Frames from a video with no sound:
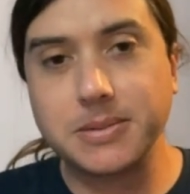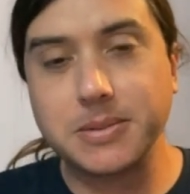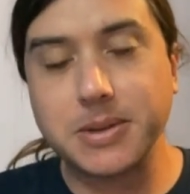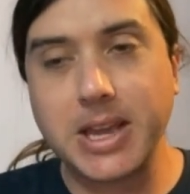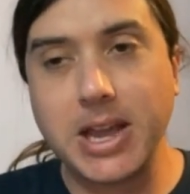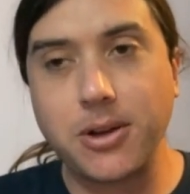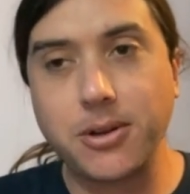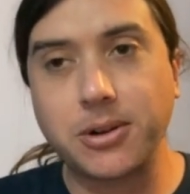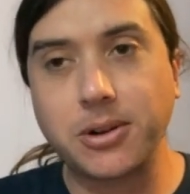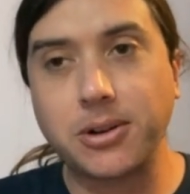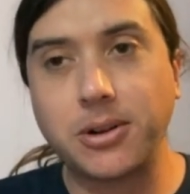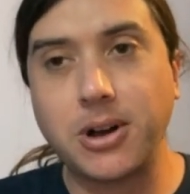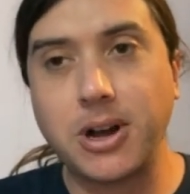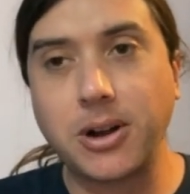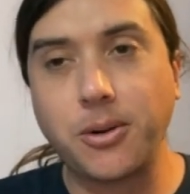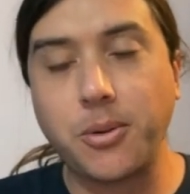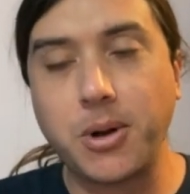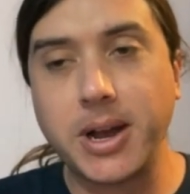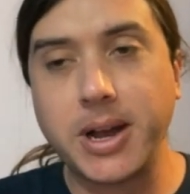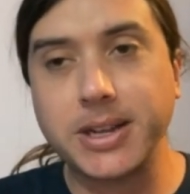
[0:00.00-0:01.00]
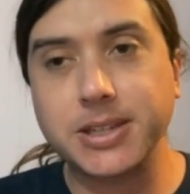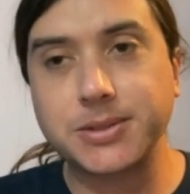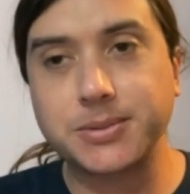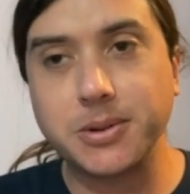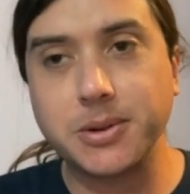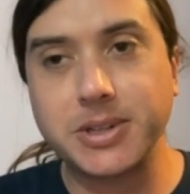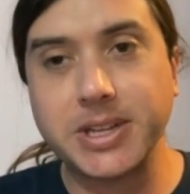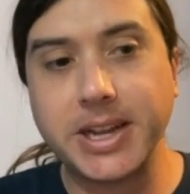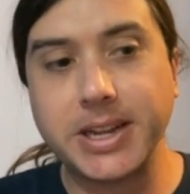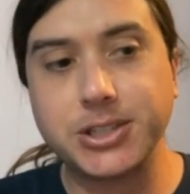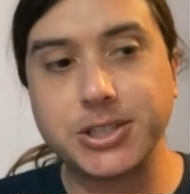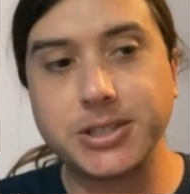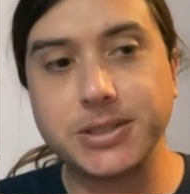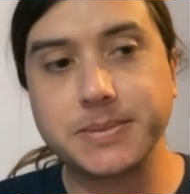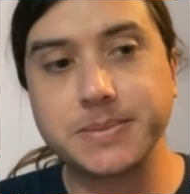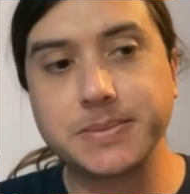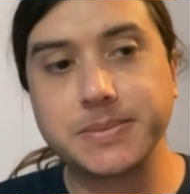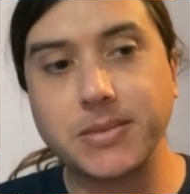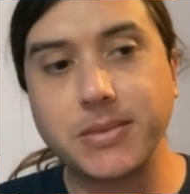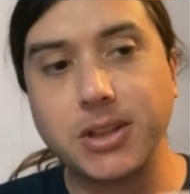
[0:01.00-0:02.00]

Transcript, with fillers: counterclockwise rotation